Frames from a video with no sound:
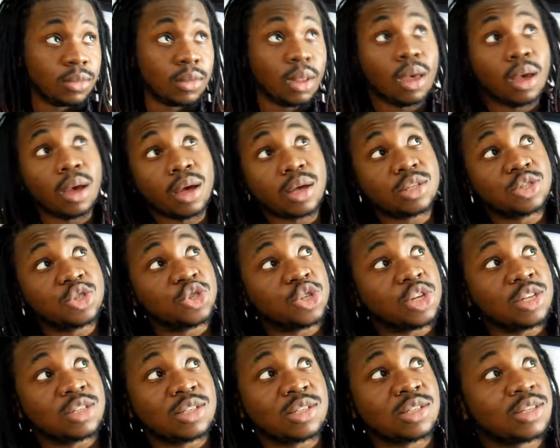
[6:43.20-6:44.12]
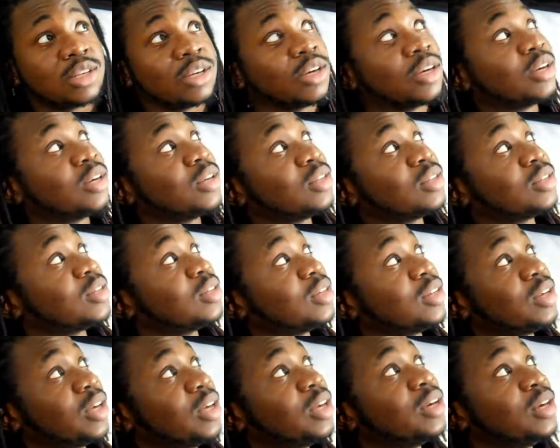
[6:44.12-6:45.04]
Yes, Jesus here.
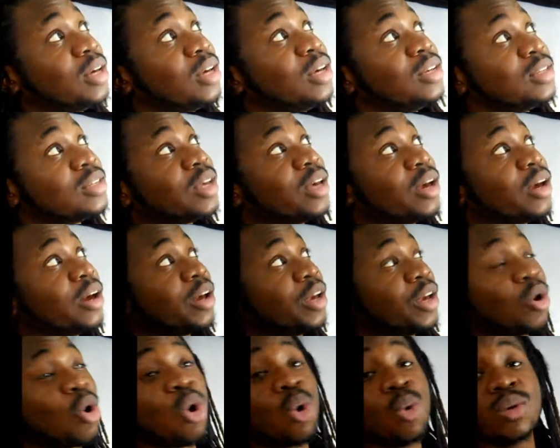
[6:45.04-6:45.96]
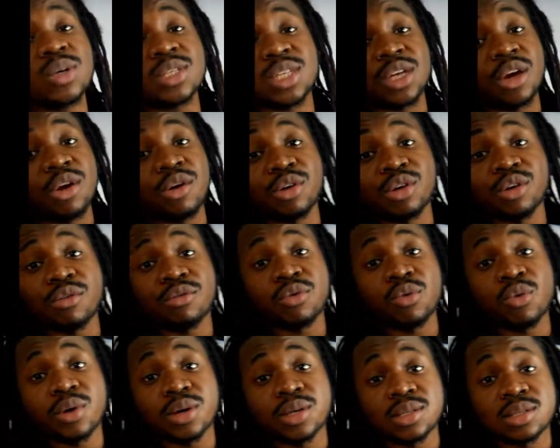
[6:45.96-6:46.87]
He's here. He always hearing your
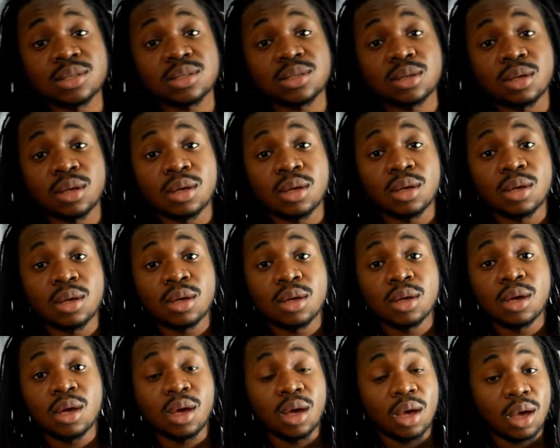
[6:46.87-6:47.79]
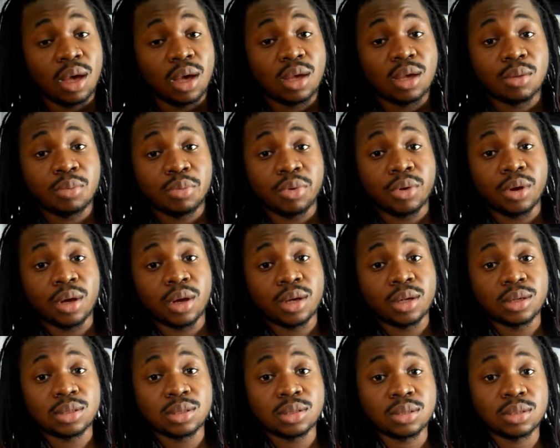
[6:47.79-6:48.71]
voice. He hear your
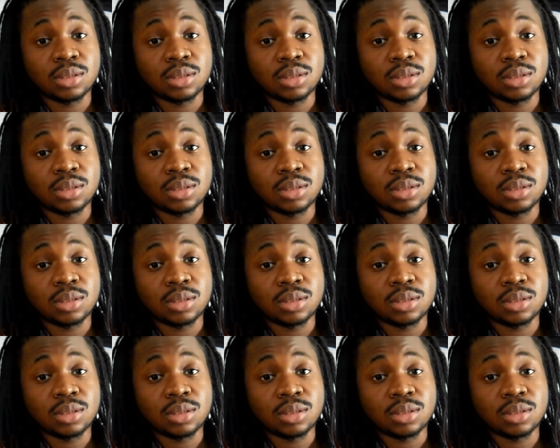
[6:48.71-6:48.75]
prayers.